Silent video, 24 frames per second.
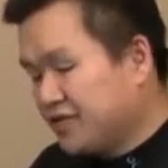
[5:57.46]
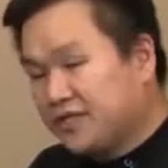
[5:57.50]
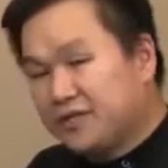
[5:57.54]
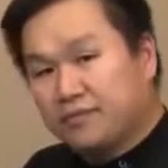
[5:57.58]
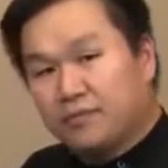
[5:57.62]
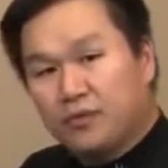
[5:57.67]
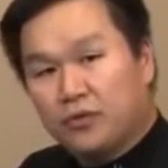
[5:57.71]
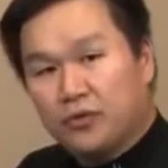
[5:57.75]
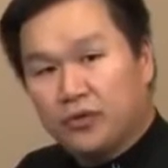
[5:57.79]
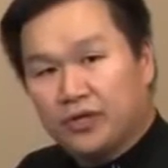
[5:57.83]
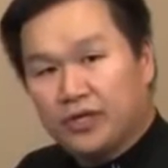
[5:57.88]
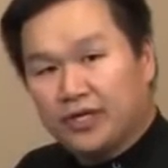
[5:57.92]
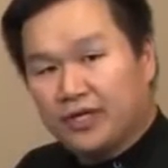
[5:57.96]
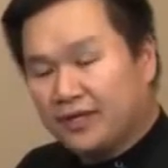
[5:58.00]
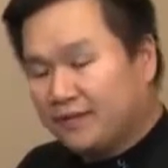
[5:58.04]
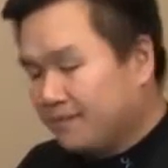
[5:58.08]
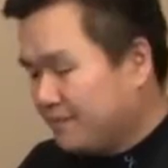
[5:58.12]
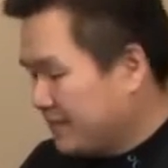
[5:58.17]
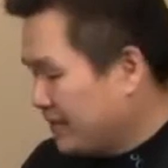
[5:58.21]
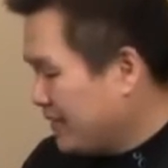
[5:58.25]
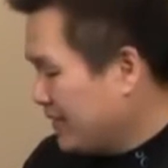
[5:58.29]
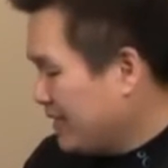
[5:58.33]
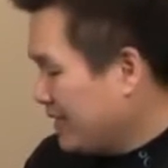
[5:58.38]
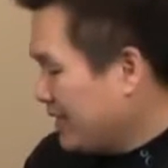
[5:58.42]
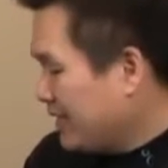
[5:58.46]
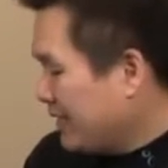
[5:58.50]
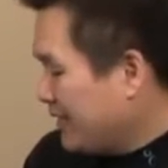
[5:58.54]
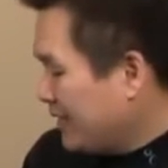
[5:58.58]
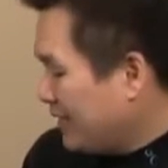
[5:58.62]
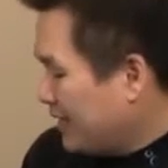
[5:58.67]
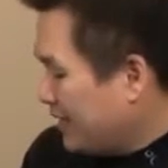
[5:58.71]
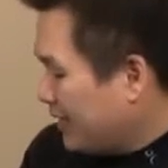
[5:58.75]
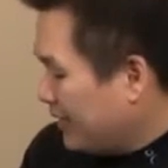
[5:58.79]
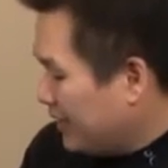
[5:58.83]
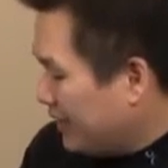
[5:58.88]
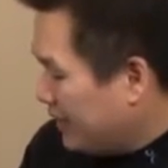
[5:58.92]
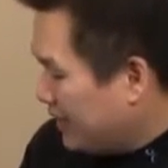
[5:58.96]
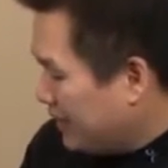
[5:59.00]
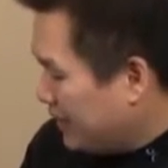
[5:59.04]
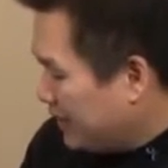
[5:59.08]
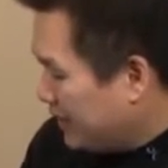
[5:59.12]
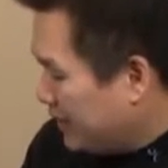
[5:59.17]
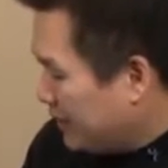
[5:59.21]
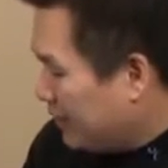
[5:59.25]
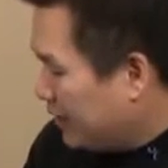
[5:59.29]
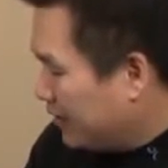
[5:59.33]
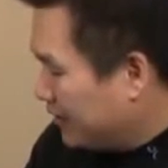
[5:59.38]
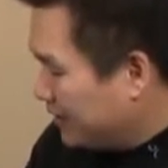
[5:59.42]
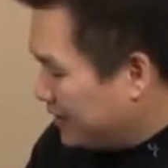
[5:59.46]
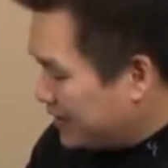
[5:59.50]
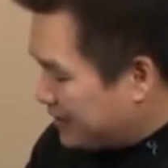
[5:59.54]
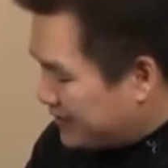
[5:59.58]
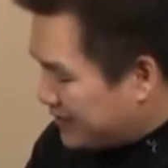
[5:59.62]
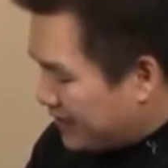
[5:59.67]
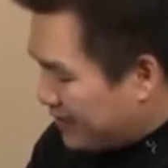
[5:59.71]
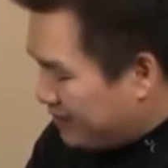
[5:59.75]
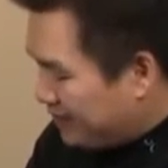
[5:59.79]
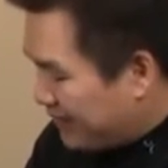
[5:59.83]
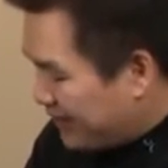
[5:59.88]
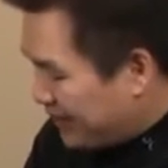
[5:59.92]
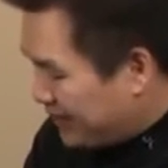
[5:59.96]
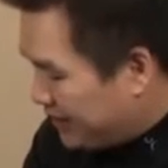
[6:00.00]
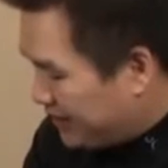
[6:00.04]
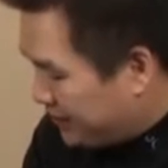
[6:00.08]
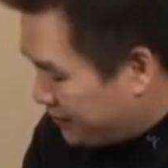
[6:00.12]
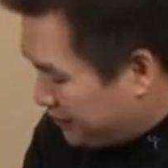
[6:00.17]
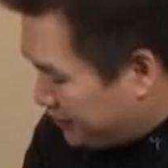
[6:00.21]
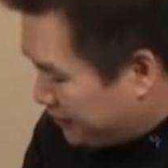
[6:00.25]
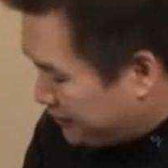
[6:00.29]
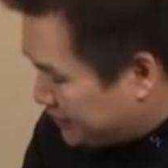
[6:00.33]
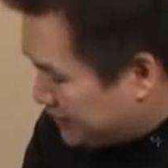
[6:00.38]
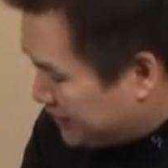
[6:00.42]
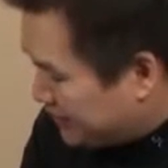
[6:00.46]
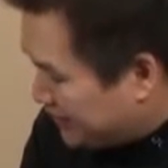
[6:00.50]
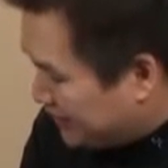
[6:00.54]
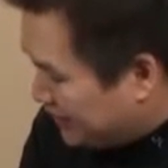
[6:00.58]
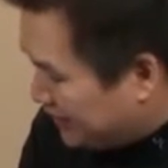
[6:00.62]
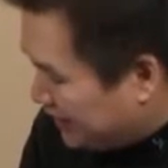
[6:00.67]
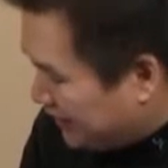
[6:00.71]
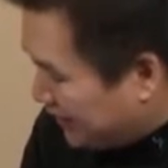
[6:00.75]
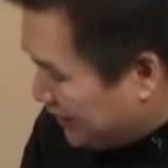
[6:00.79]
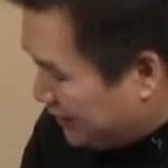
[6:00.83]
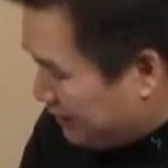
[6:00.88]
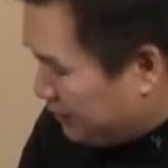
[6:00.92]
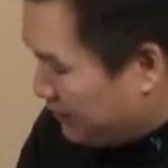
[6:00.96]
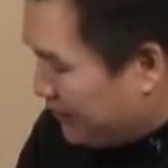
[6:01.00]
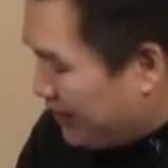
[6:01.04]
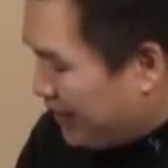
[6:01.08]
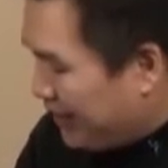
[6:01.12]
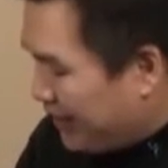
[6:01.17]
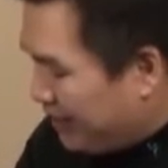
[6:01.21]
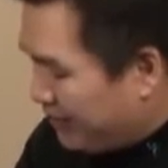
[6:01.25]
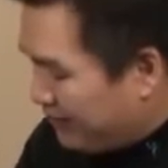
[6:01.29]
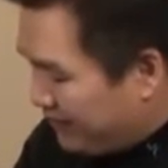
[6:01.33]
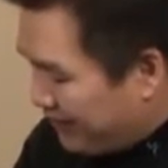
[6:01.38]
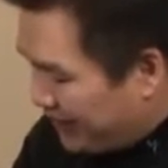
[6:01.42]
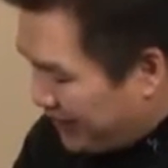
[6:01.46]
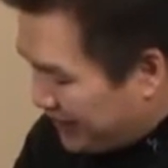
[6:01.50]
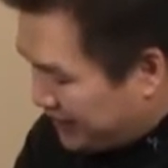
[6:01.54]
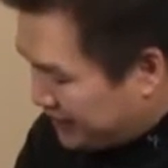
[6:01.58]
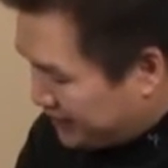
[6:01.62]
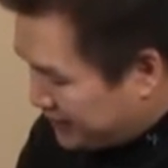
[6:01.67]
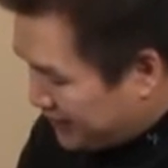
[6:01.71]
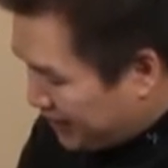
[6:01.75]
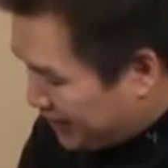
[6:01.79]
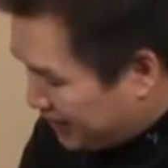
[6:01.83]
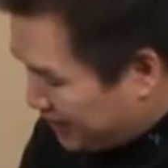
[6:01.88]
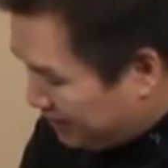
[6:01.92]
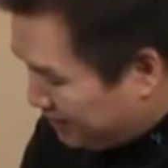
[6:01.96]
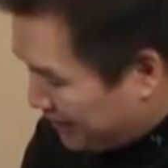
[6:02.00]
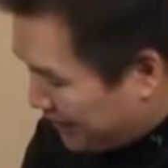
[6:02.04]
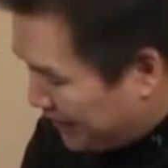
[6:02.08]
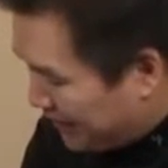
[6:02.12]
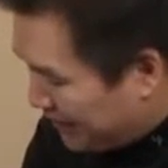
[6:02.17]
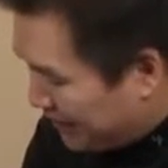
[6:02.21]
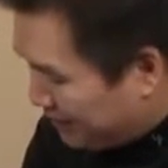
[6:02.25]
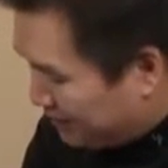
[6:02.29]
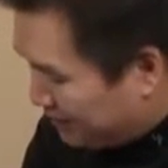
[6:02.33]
is supported. On this iPad here, you'll see that we have a socket pad